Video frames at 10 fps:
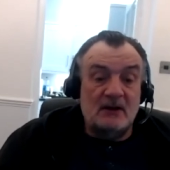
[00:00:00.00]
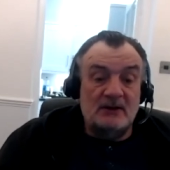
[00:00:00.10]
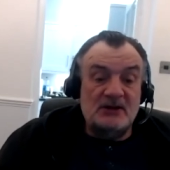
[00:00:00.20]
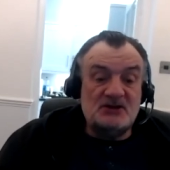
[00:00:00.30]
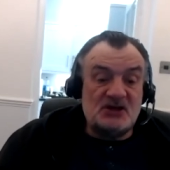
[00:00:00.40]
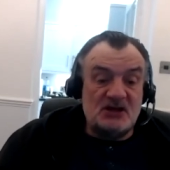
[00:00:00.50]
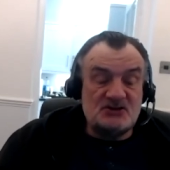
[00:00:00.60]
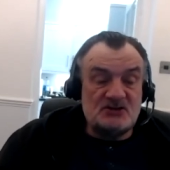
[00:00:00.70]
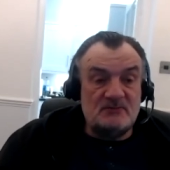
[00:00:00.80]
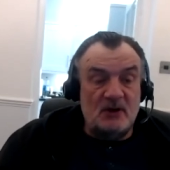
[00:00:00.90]
and these
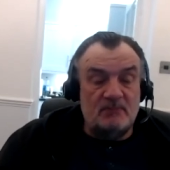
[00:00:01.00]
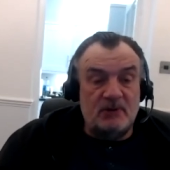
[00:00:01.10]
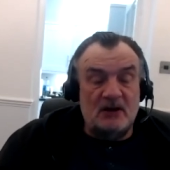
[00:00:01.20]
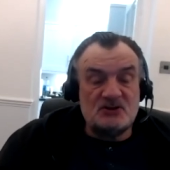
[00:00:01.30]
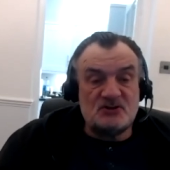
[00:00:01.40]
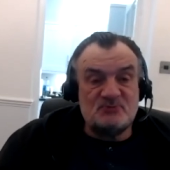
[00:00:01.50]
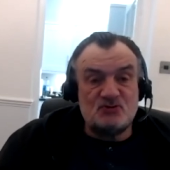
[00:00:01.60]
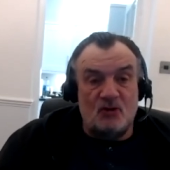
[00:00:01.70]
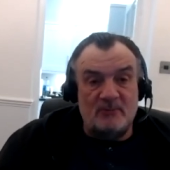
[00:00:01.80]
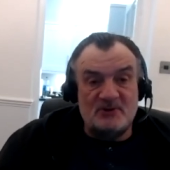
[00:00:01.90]
kids are, are, are
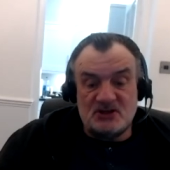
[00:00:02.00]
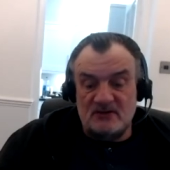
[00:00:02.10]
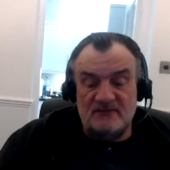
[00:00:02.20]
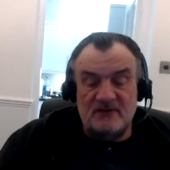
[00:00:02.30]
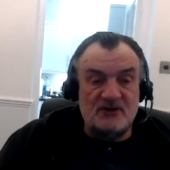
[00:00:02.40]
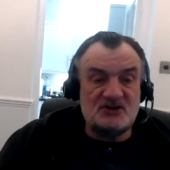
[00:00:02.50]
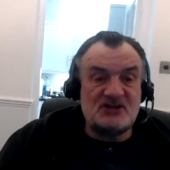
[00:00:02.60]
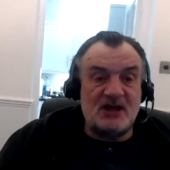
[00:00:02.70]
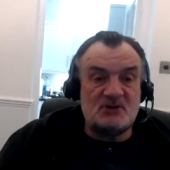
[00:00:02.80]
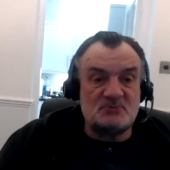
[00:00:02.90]
subscribing to the very
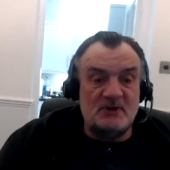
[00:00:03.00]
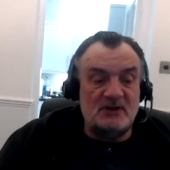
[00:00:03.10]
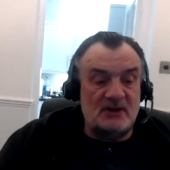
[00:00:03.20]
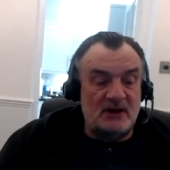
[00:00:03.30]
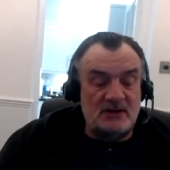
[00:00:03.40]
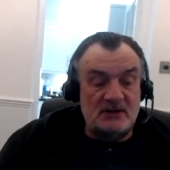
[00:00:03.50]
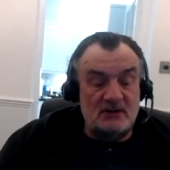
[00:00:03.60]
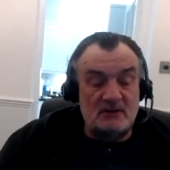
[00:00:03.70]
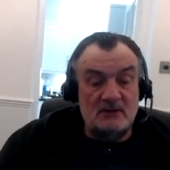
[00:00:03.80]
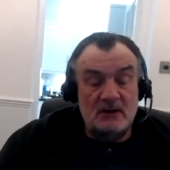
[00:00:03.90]
establishment that they
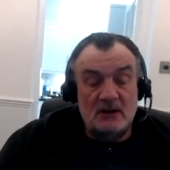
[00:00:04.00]
uh,